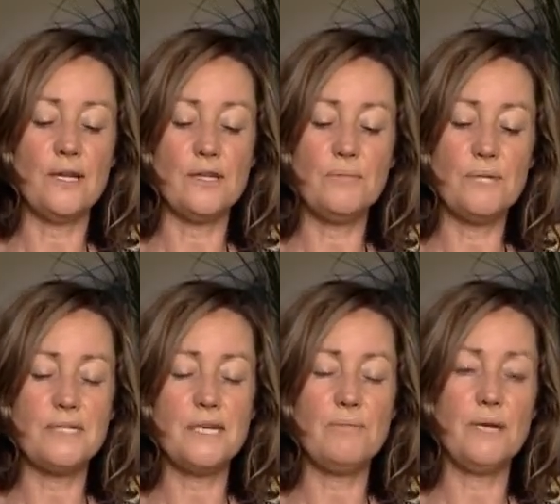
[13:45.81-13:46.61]
a little bit
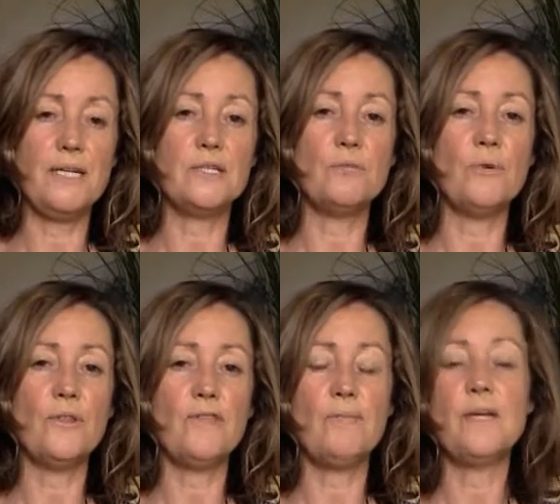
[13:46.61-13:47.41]
deeper into what
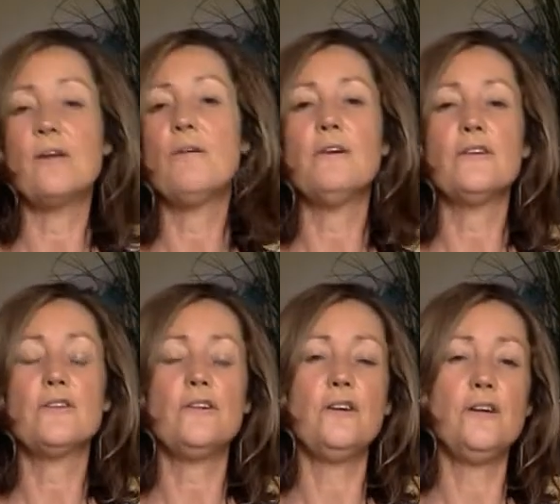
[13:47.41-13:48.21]
they've been going
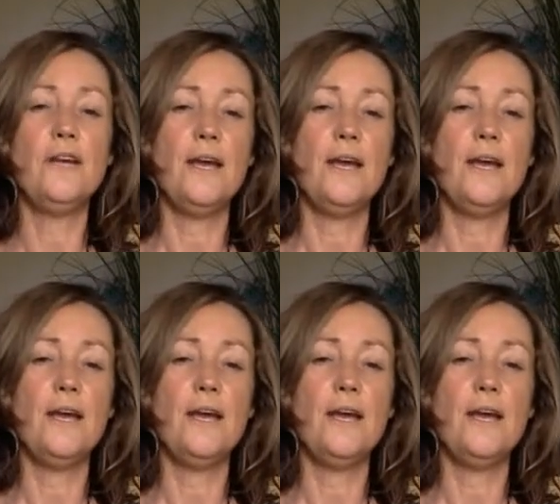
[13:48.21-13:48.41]
through